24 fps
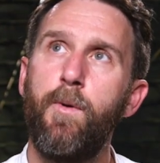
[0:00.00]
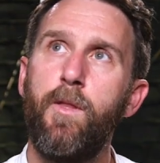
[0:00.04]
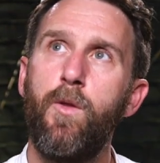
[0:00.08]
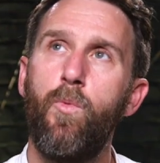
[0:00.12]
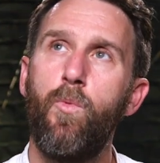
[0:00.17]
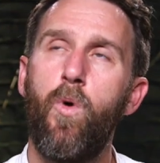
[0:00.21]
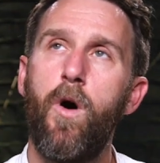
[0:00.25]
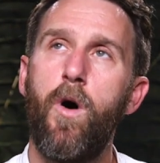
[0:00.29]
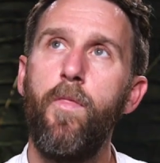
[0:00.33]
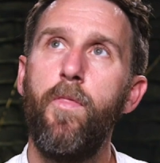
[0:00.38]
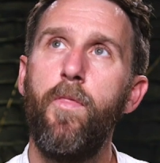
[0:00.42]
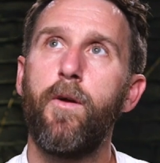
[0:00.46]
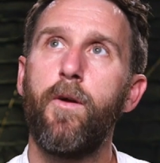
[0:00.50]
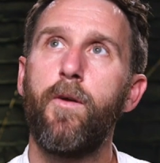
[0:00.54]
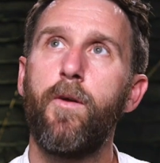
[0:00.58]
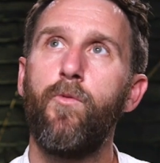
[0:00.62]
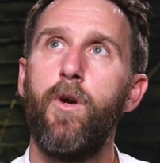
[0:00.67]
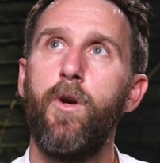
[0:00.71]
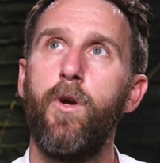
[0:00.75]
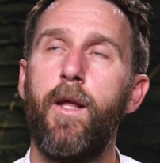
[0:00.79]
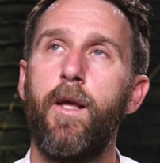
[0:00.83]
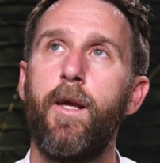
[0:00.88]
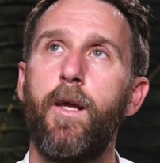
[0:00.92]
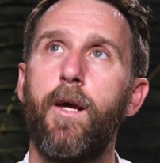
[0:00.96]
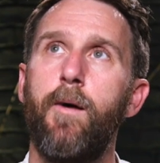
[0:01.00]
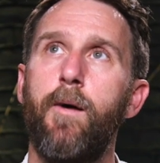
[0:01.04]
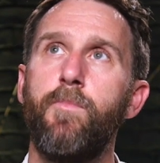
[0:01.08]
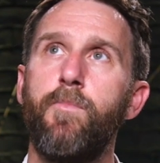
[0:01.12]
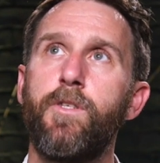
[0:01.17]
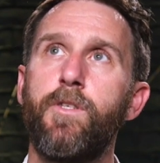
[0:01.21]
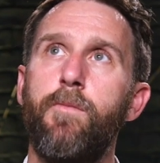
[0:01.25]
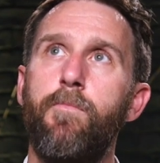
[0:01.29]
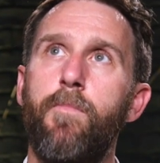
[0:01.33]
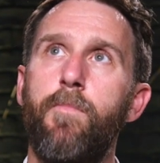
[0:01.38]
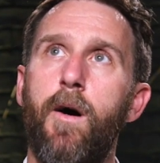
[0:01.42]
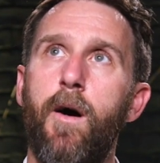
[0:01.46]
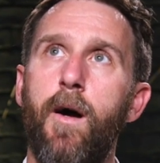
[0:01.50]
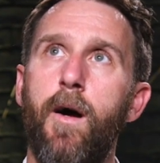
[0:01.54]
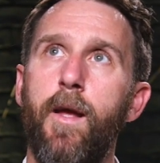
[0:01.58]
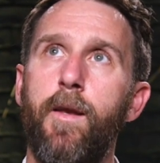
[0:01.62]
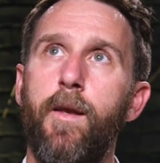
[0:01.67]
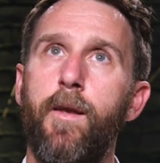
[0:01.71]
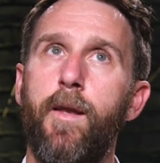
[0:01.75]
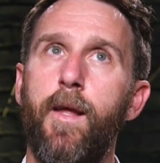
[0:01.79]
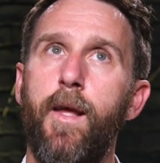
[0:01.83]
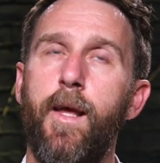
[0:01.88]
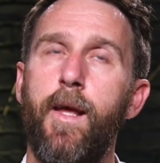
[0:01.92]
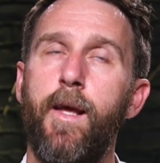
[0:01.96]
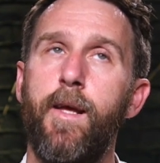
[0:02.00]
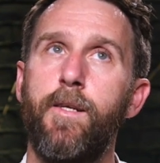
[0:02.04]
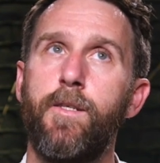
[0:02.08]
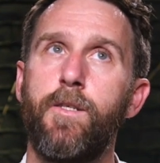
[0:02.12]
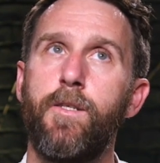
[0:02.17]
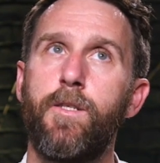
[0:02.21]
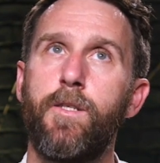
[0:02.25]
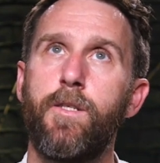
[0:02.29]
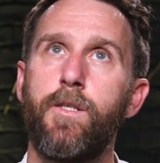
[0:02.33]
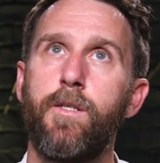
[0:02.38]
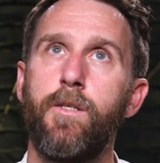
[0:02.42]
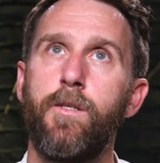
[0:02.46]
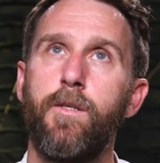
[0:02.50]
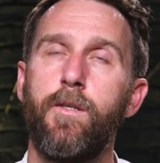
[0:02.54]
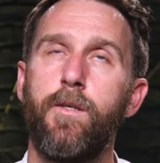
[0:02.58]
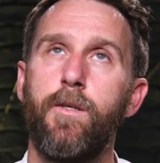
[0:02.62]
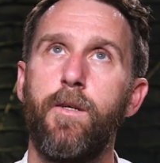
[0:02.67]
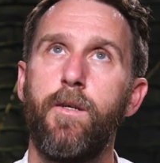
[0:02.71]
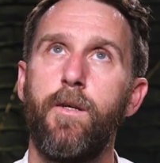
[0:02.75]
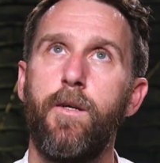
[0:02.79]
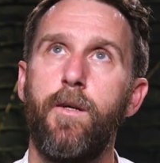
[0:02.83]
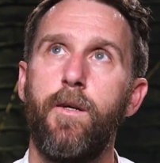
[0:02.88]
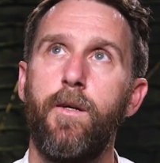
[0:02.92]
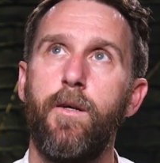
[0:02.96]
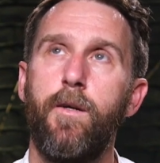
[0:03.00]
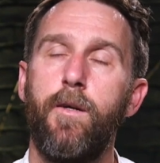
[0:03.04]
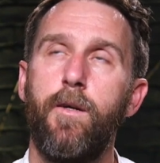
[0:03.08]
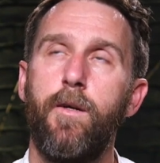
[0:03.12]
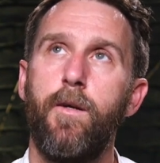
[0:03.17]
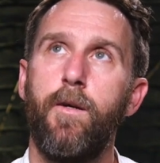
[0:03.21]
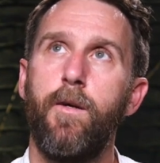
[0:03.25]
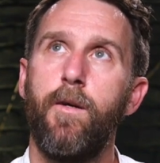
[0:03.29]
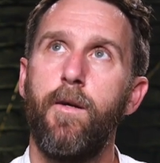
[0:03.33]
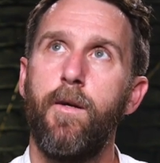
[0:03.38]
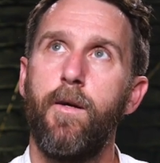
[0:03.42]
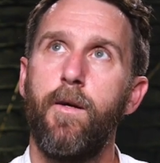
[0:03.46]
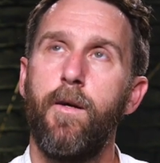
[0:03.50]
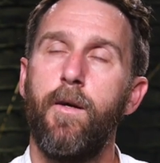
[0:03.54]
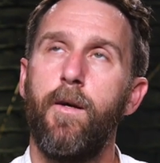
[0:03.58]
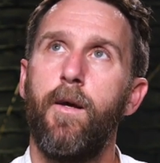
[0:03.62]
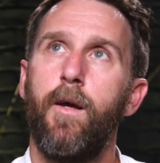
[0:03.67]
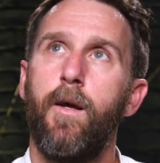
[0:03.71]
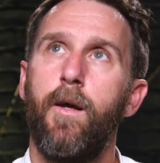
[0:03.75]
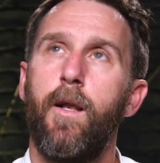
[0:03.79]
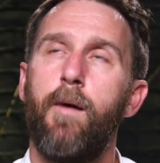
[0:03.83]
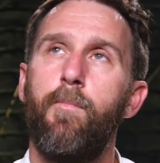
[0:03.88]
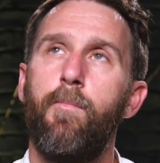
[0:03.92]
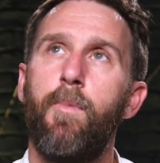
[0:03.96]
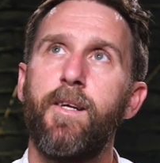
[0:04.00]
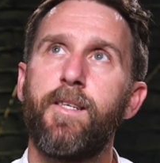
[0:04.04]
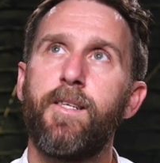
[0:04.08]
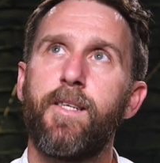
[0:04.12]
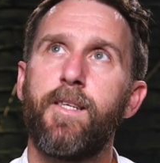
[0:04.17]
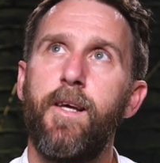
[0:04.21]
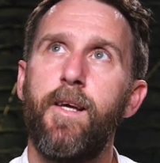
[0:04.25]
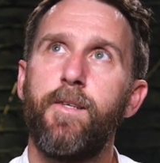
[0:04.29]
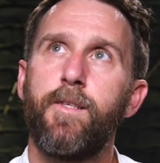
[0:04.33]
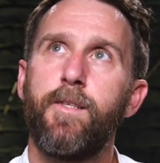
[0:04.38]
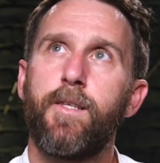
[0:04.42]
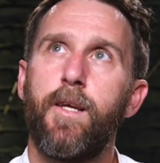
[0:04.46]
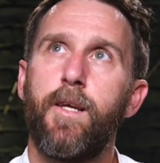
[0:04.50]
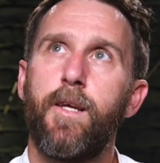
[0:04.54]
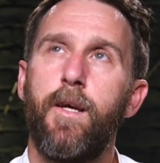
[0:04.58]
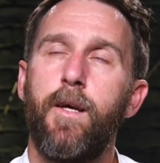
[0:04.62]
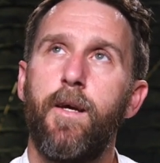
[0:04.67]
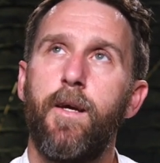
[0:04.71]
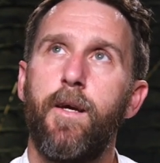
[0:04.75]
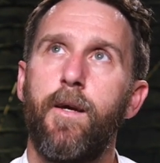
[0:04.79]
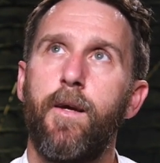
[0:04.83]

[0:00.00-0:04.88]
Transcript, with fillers: I mean, the one that really comes to mind is like my sense.